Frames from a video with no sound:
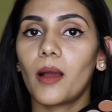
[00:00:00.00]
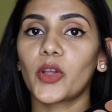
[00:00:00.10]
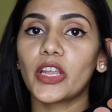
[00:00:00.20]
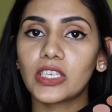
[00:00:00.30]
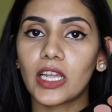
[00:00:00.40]
I'm
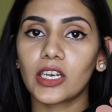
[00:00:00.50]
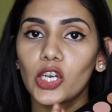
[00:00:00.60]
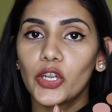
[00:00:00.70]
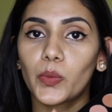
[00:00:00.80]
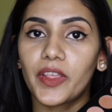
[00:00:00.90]
going to
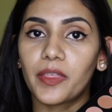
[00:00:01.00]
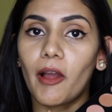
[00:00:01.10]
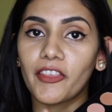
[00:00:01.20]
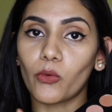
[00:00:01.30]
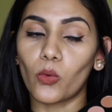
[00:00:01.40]
conclude with
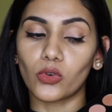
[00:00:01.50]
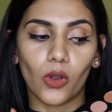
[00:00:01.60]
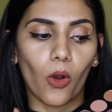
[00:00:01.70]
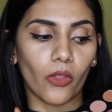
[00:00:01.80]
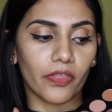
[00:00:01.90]
my thought
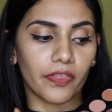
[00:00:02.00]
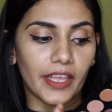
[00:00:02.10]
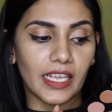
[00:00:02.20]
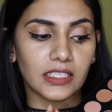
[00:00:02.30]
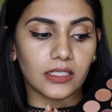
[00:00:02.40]
on
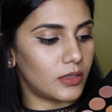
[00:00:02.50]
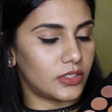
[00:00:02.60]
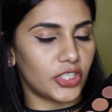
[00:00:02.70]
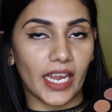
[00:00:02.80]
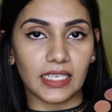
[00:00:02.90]
these
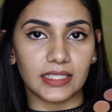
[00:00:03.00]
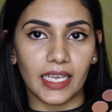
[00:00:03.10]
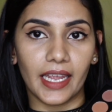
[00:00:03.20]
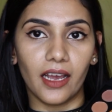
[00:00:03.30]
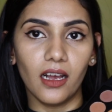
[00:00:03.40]
shades
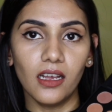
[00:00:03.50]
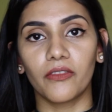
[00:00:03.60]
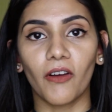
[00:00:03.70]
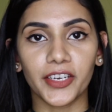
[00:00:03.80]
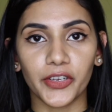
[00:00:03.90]
here.
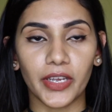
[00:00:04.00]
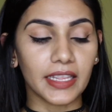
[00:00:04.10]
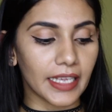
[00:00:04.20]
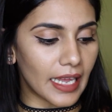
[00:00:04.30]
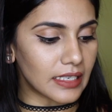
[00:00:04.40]
If I do it at
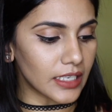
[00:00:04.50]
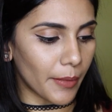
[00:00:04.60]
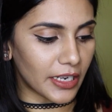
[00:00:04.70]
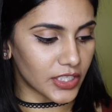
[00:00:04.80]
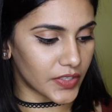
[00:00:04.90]
the end, I
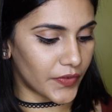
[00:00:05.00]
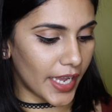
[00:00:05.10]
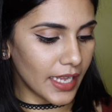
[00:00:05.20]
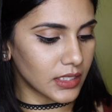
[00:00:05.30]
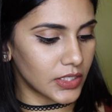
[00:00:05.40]
might just forget.